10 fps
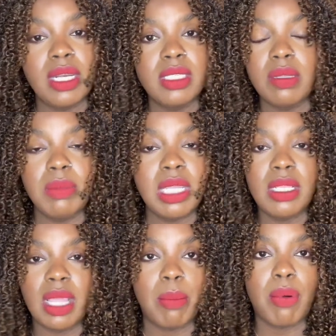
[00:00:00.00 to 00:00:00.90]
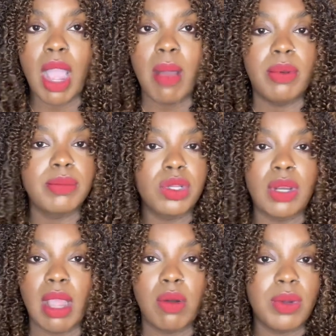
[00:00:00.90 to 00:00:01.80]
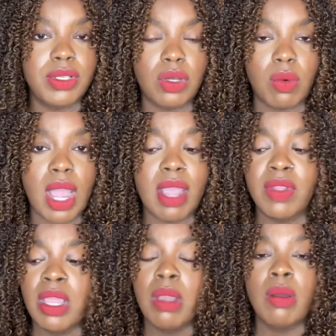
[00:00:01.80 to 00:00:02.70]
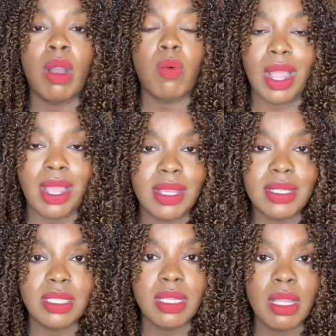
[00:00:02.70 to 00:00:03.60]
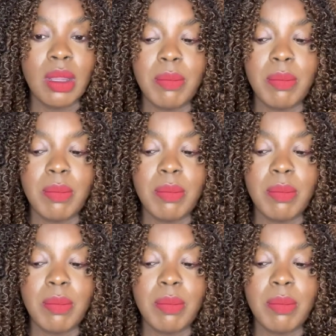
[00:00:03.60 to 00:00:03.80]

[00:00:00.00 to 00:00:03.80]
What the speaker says: That doesn't mean that problems are not going to arise.